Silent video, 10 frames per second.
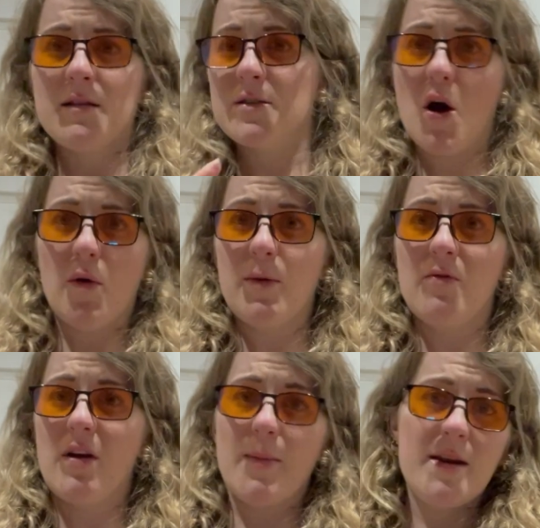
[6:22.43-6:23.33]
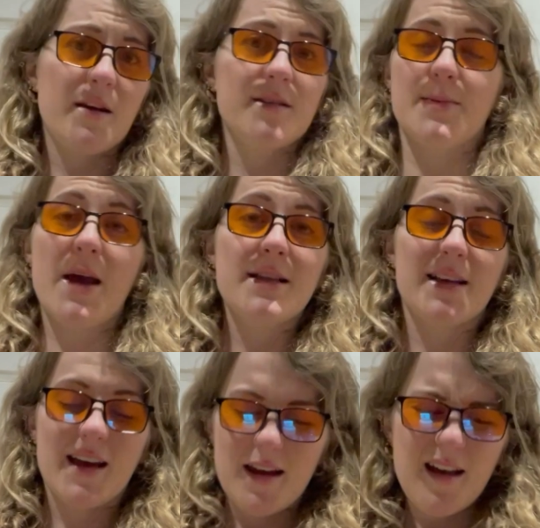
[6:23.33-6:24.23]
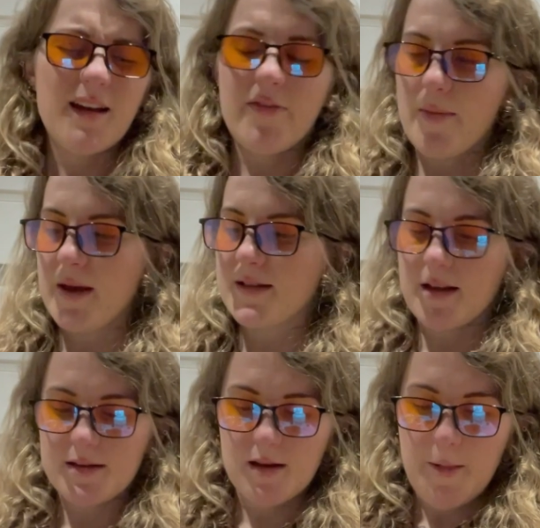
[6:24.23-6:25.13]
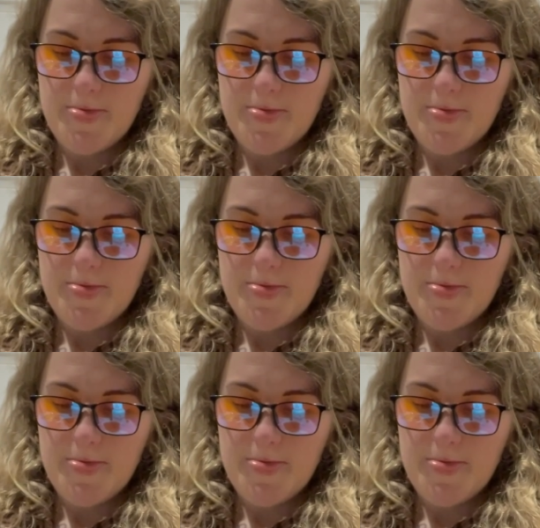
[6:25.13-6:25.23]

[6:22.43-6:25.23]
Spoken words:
Totally wouldn't recommend it because I'm hating it, if that makes sense.